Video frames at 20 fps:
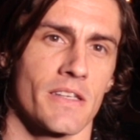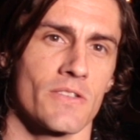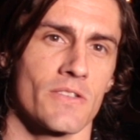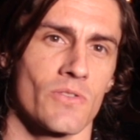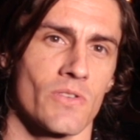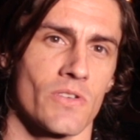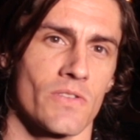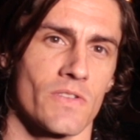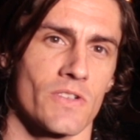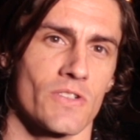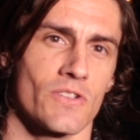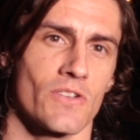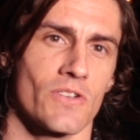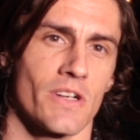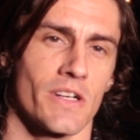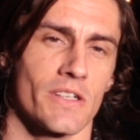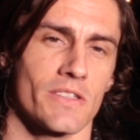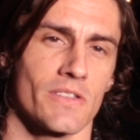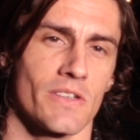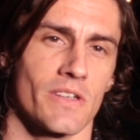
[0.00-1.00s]
sort of a
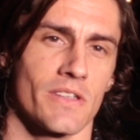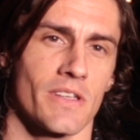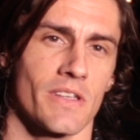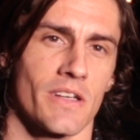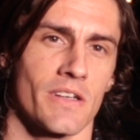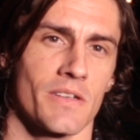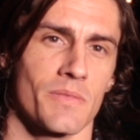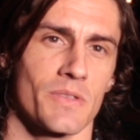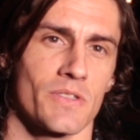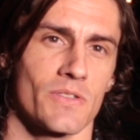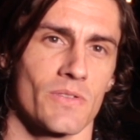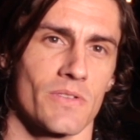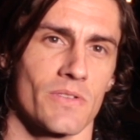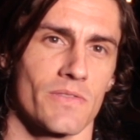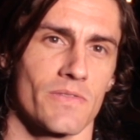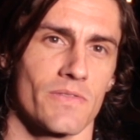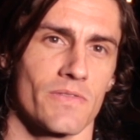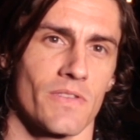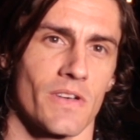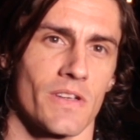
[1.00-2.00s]
trick, so I thought it'd be sort
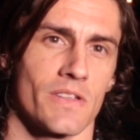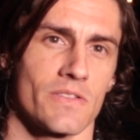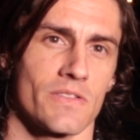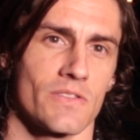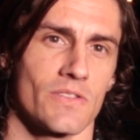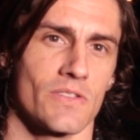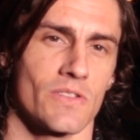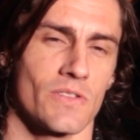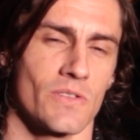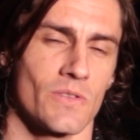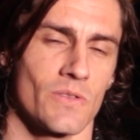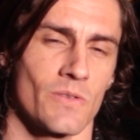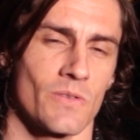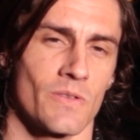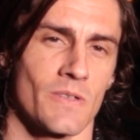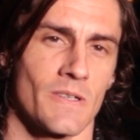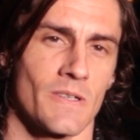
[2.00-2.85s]
of fun to